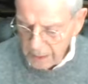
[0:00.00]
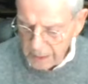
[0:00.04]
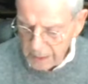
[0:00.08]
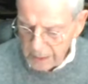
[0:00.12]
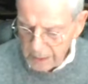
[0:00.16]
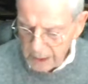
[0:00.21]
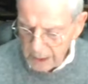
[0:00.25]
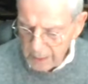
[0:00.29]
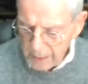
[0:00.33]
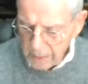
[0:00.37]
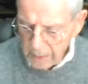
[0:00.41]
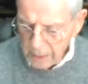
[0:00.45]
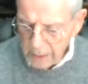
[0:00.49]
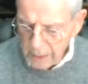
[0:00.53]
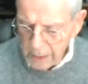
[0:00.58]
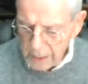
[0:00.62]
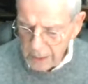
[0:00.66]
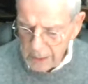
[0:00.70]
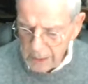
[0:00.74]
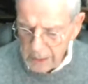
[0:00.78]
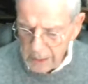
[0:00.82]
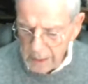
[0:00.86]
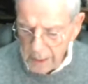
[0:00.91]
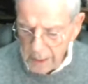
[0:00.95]
is that
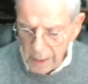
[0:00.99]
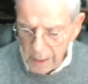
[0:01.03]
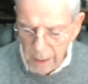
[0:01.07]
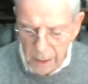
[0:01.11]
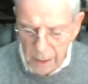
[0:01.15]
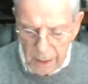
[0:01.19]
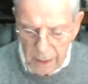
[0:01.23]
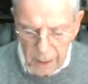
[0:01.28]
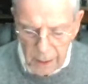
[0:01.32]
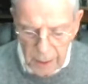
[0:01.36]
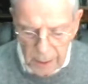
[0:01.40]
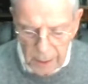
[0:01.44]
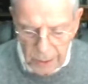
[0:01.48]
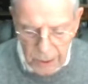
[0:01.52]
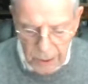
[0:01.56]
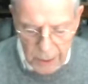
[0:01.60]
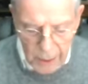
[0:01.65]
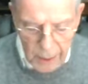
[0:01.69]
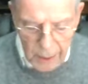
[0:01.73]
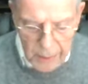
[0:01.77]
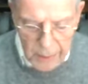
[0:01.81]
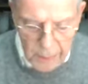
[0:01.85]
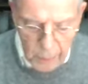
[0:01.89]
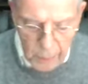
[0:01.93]
right? Yeah,
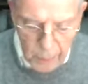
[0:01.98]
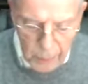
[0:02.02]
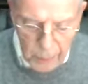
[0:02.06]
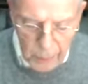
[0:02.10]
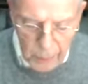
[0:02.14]
it's got to